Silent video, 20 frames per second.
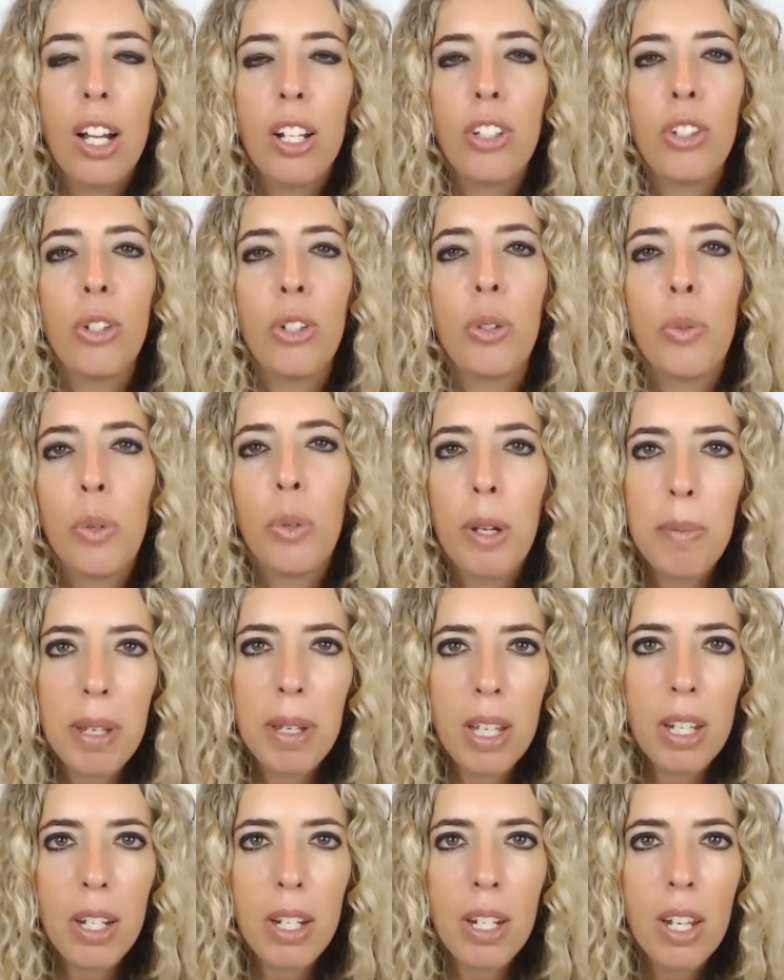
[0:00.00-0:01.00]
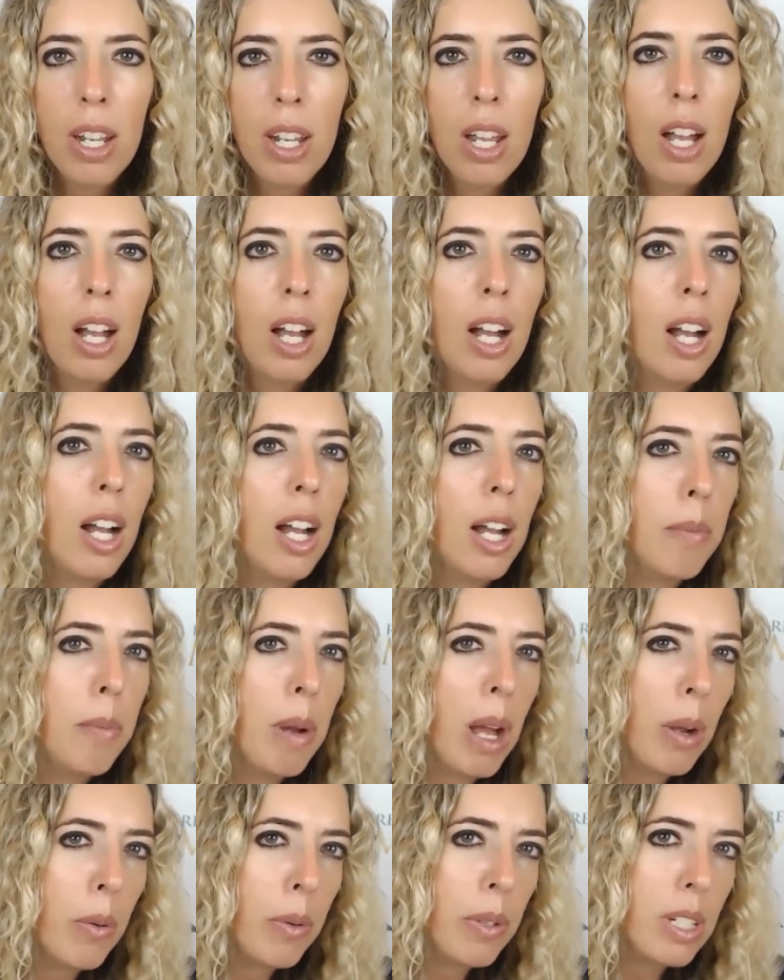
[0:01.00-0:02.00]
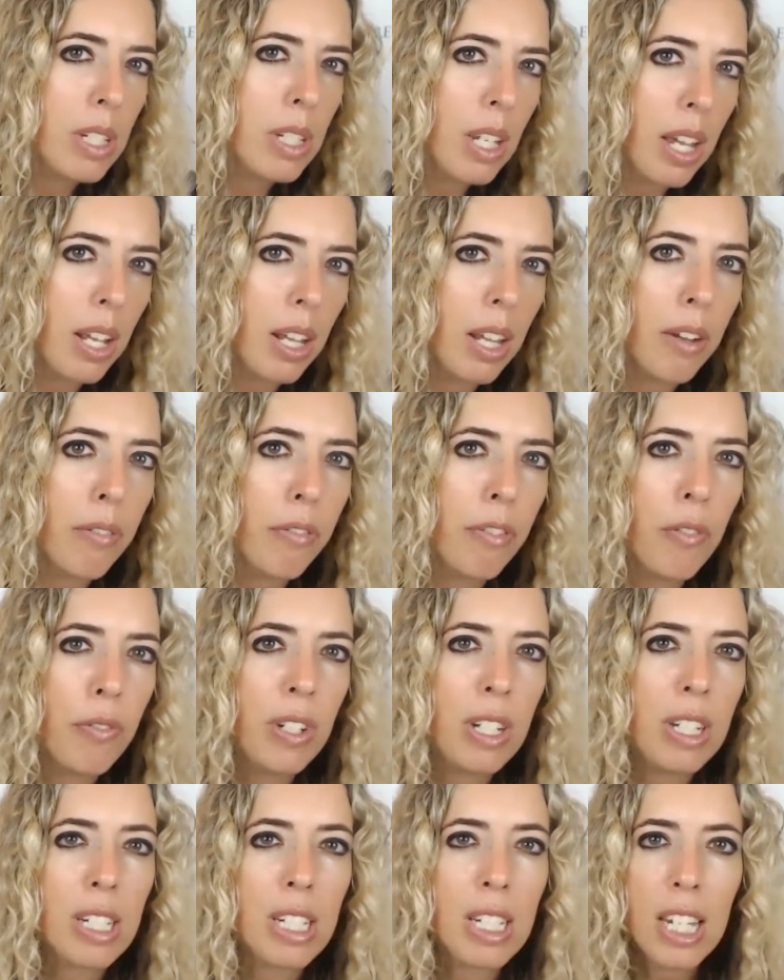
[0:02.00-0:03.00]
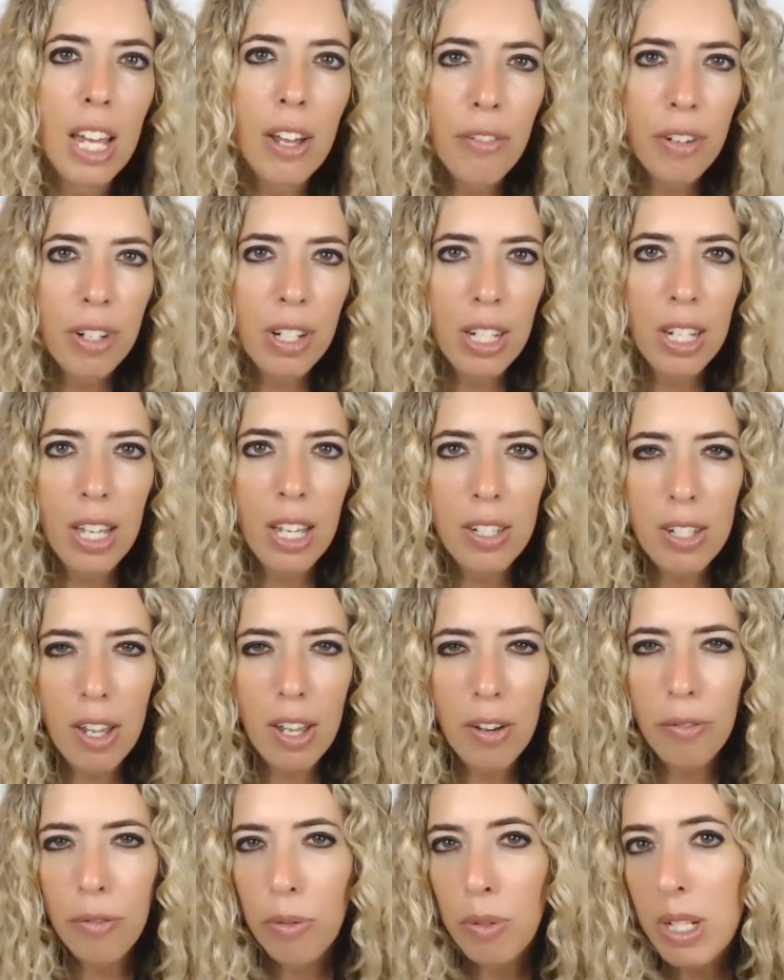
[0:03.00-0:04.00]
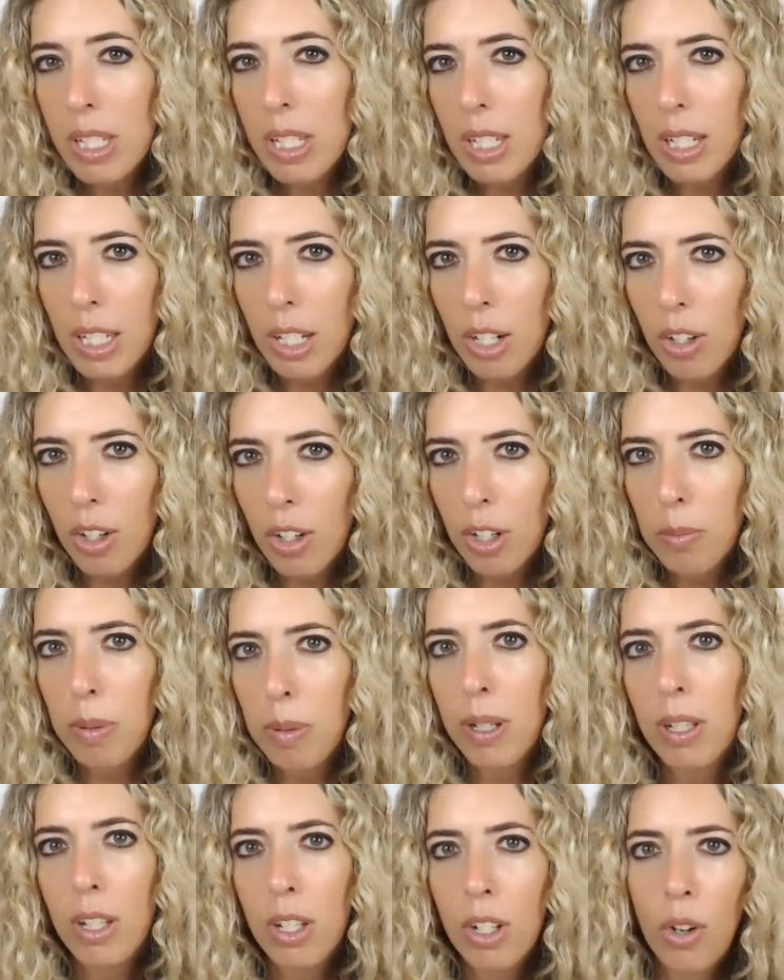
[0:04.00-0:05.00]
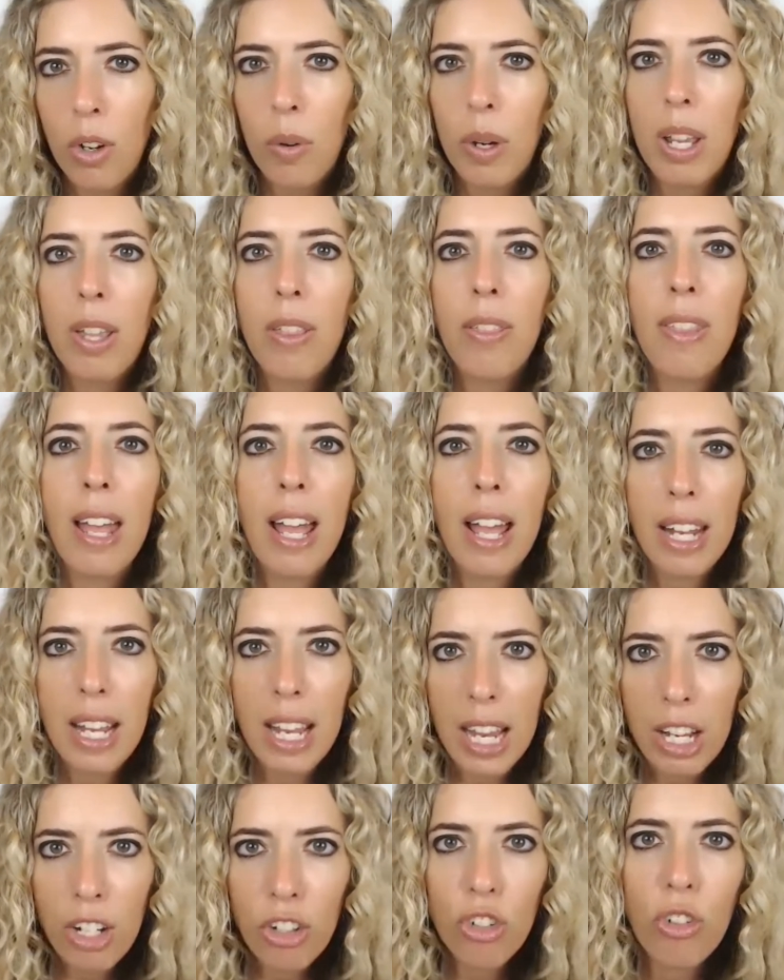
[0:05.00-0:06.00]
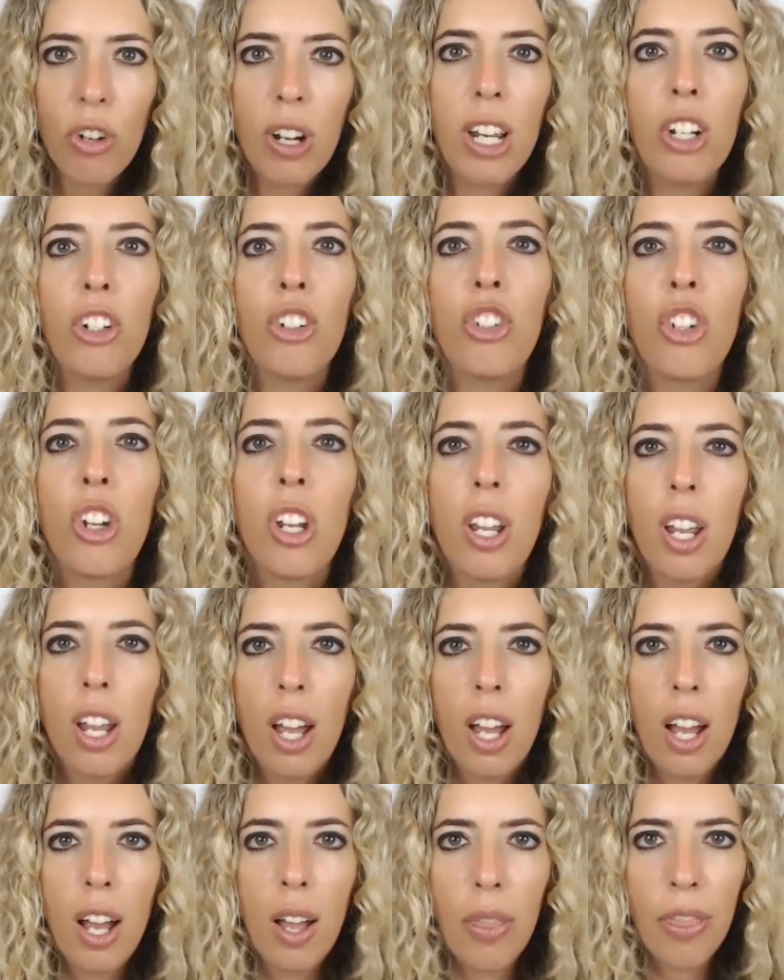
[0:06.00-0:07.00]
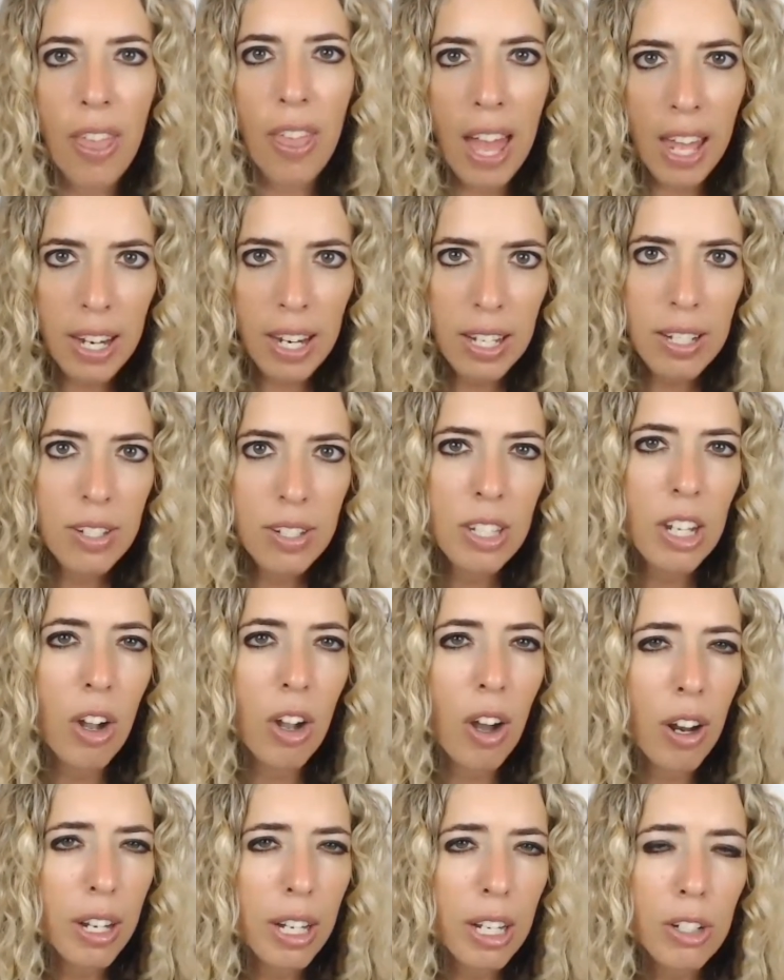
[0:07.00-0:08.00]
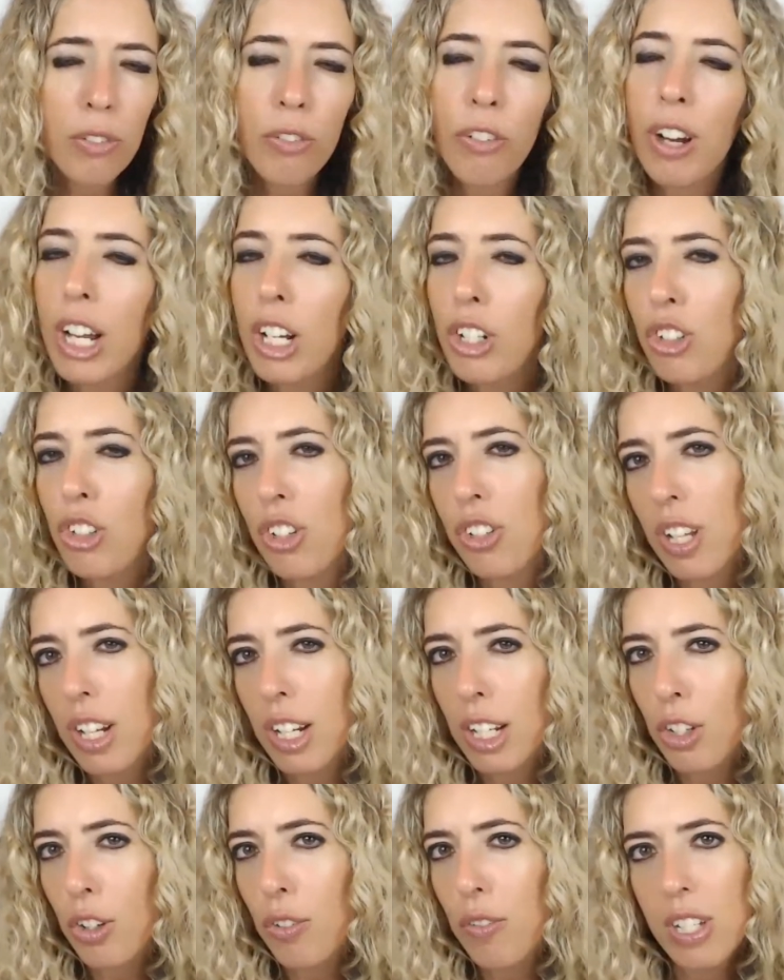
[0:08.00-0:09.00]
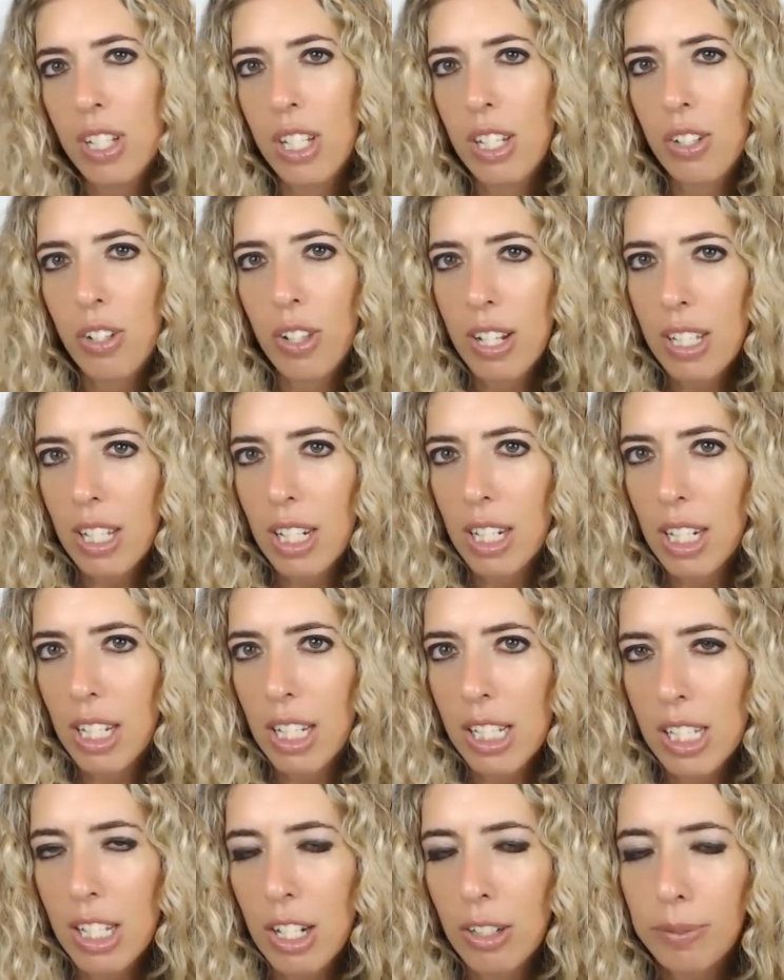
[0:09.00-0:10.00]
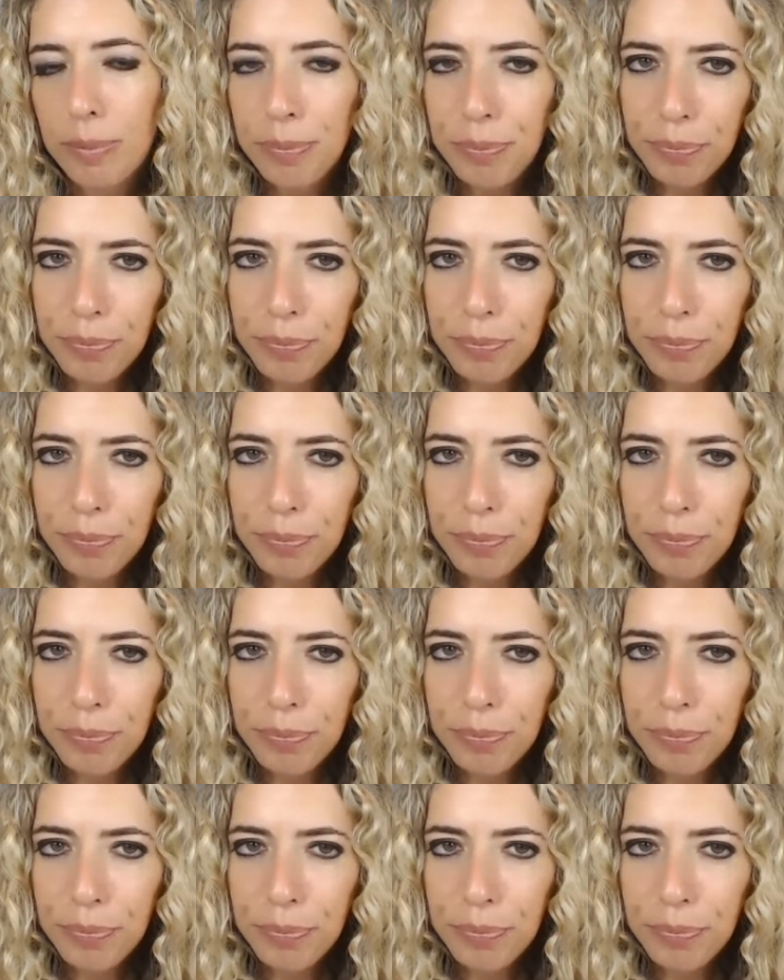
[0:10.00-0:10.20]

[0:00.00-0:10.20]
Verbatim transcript: to women. I would say like 50 to 70 as I've recently heard, but you know, in that age range, that is the audience for HSN and QVC. So that's something to consider.